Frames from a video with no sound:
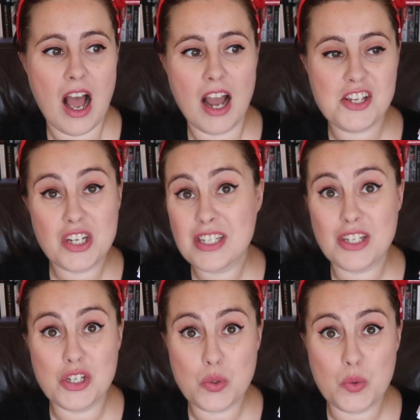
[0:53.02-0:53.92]
I
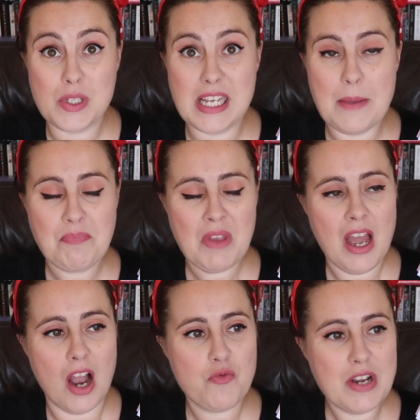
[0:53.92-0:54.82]
just adored it.
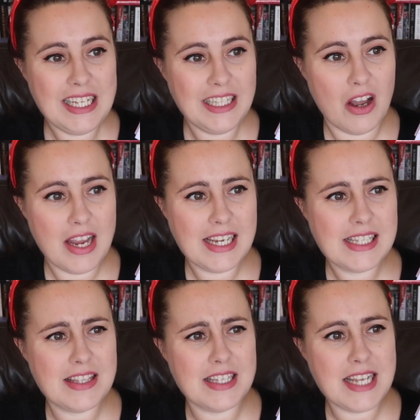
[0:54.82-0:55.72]
I really
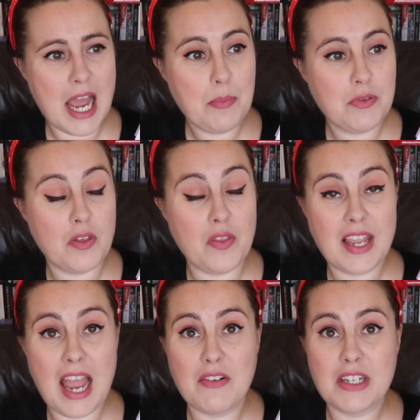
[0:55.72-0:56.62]
liked the depth that
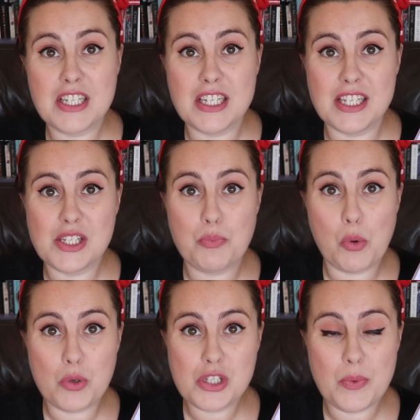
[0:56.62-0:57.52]
the characters
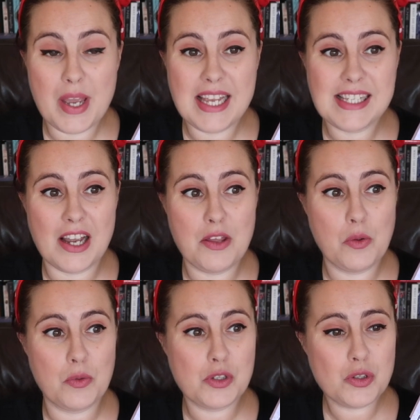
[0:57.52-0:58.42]
brought to it. I
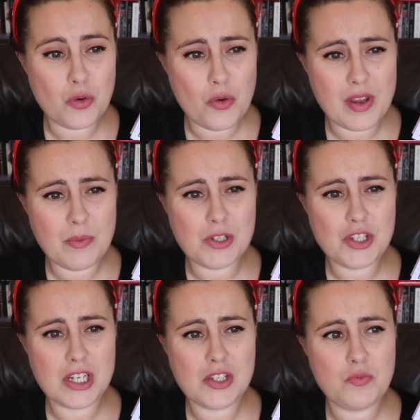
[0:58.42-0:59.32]
thought the story
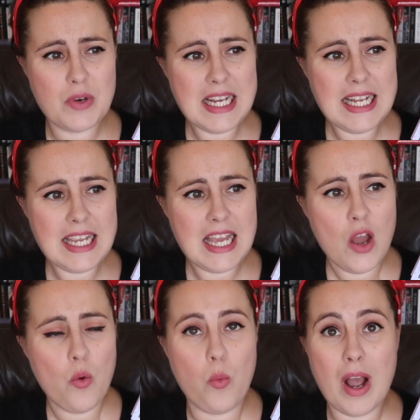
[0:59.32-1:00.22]
was just really
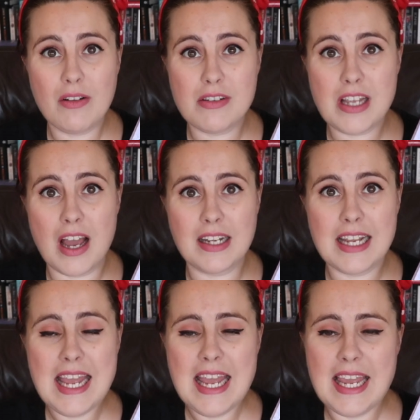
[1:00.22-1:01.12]
well
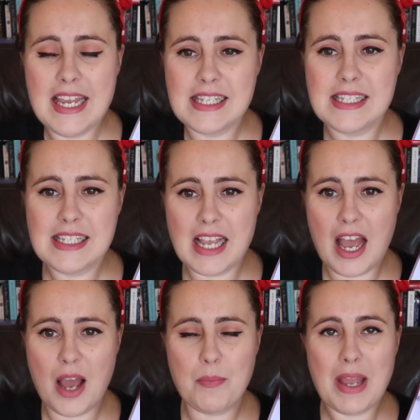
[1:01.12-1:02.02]
done.
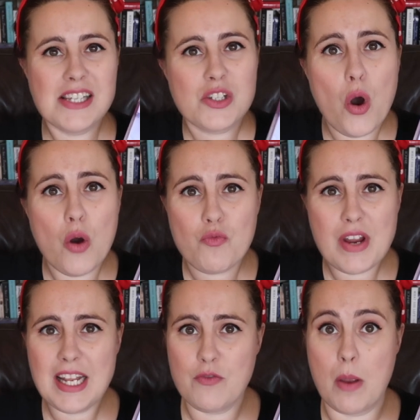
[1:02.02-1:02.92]
It's got
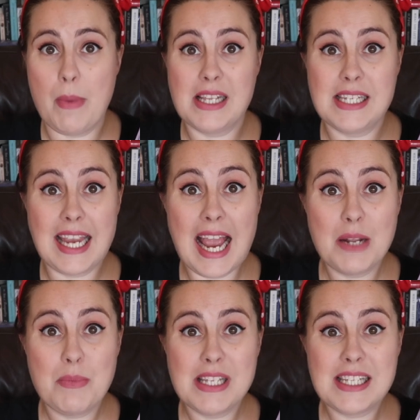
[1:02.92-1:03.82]
really romantic
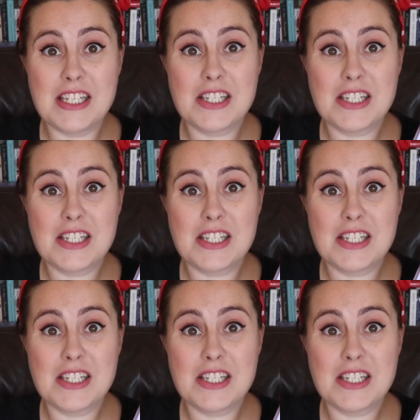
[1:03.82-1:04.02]
elements.